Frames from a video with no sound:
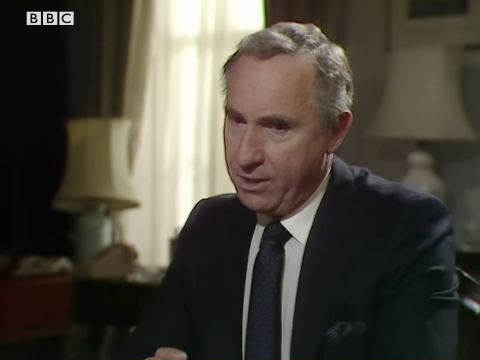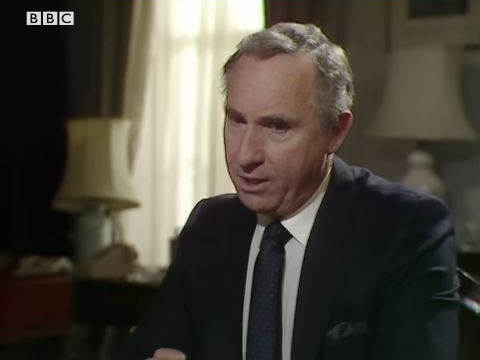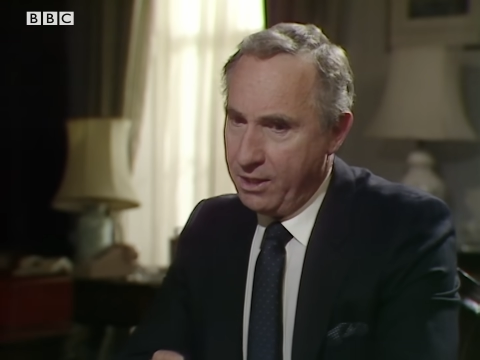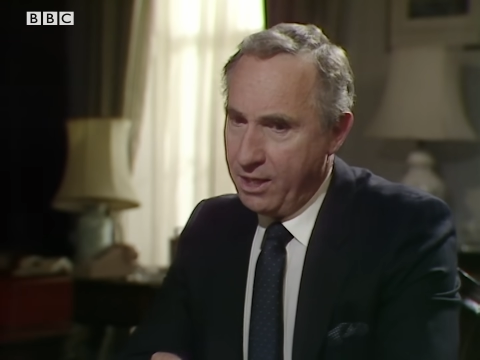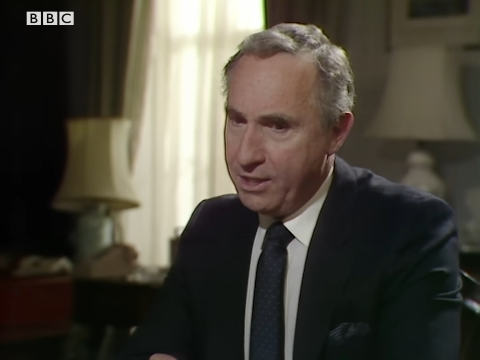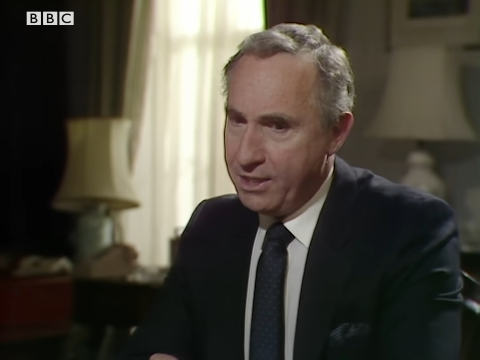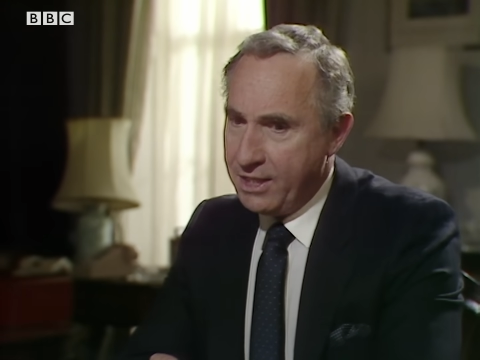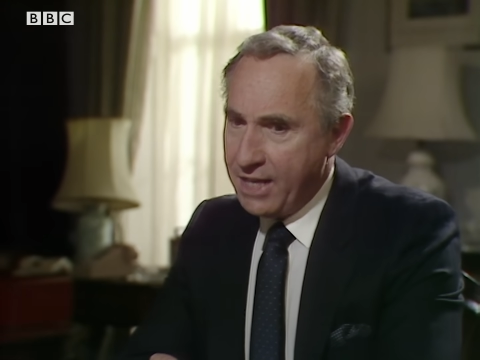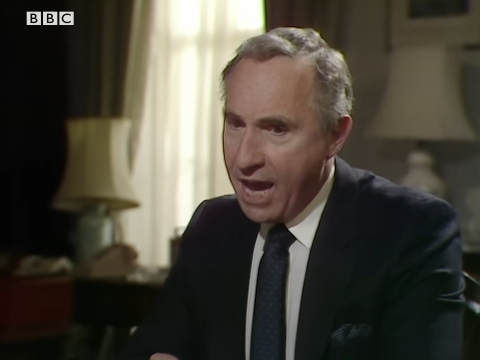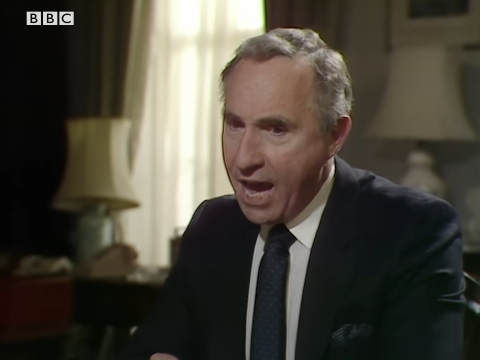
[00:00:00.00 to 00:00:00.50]
that the
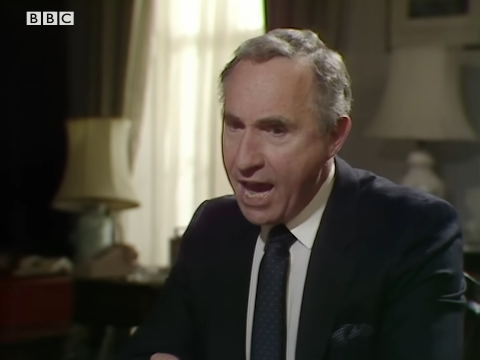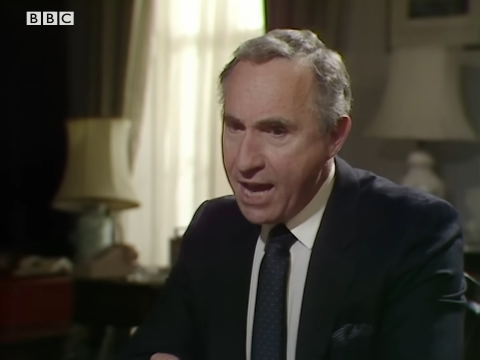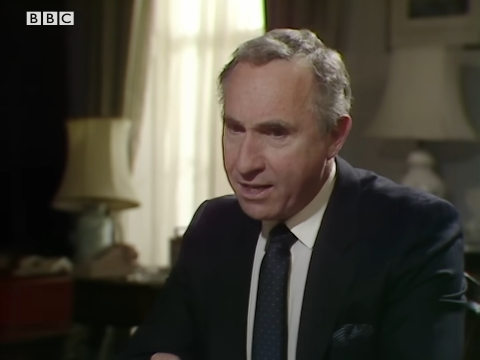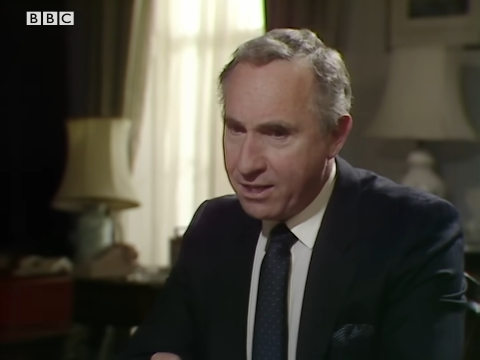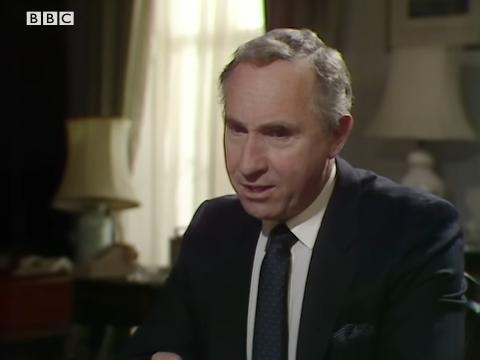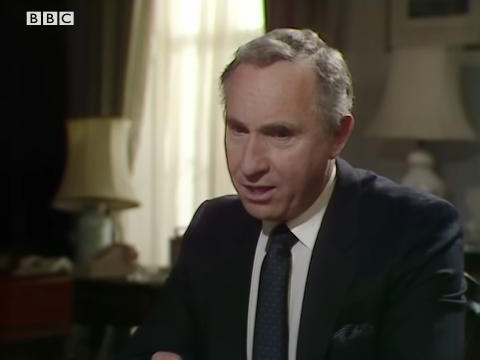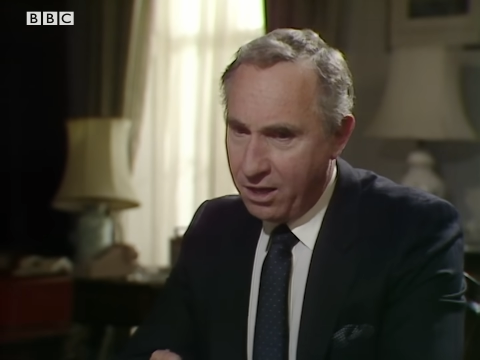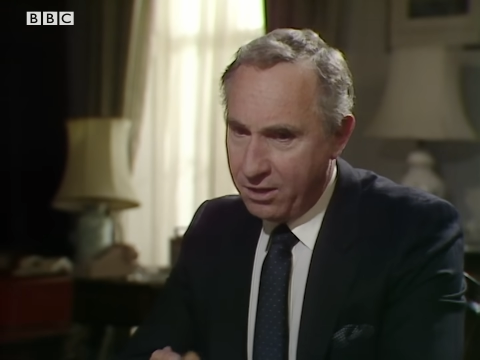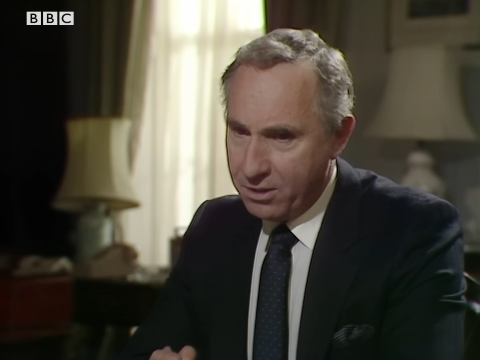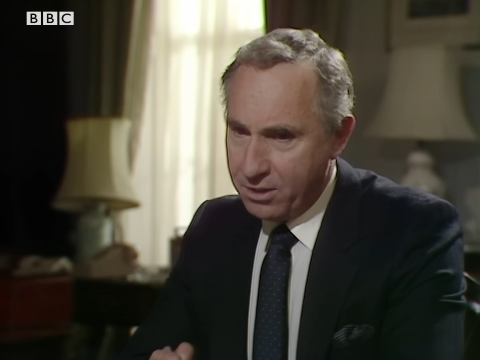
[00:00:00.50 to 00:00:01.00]

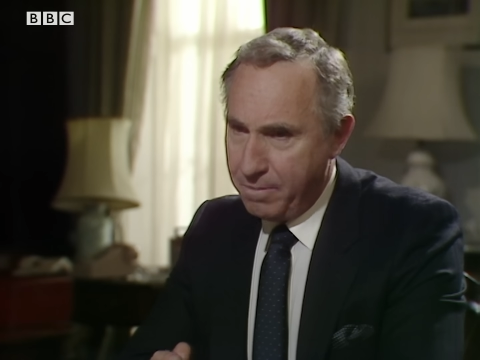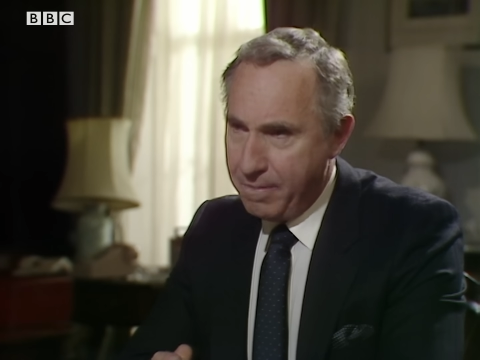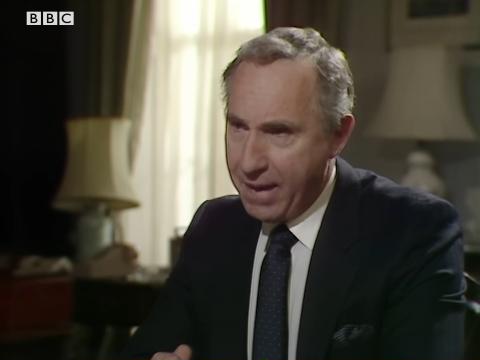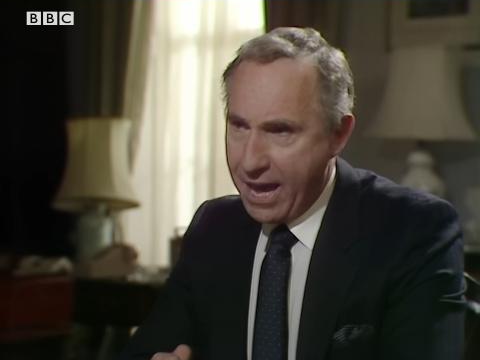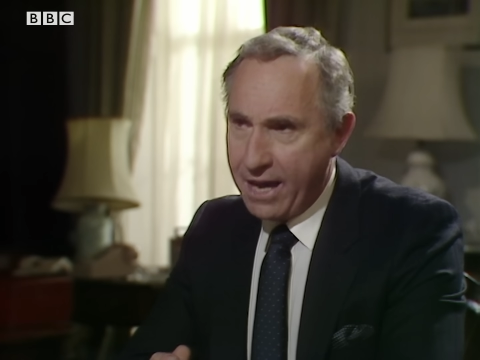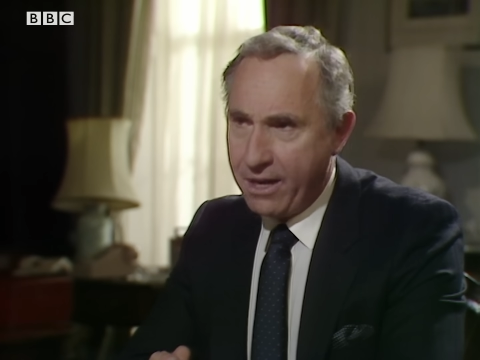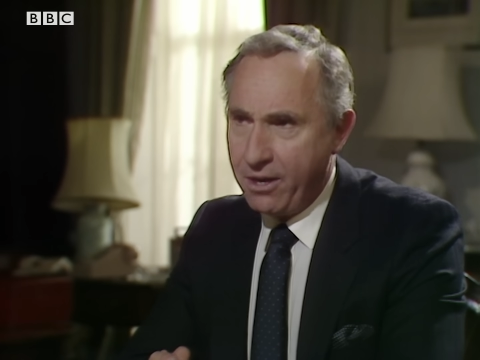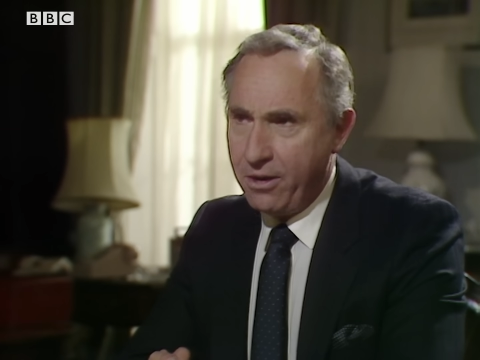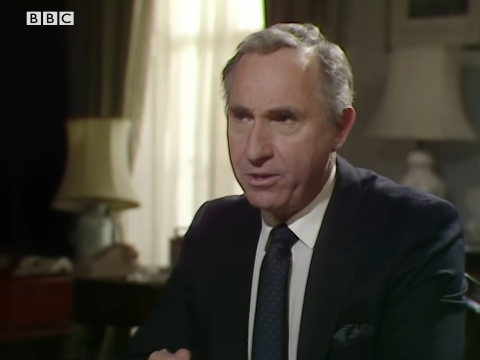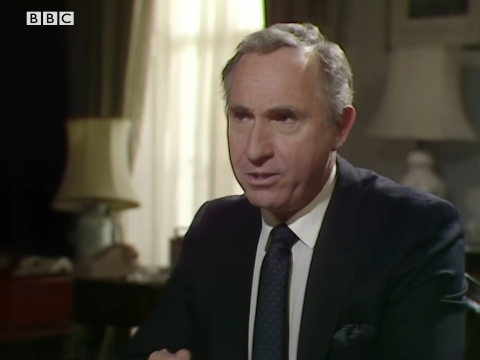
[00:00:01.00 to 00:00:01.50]
tax on
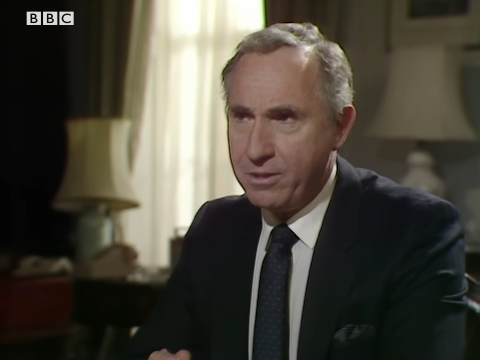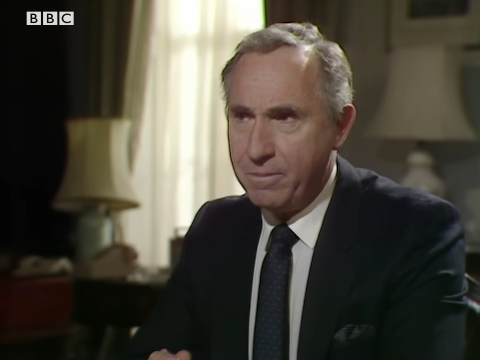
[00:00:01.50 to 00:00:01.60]
tobacco is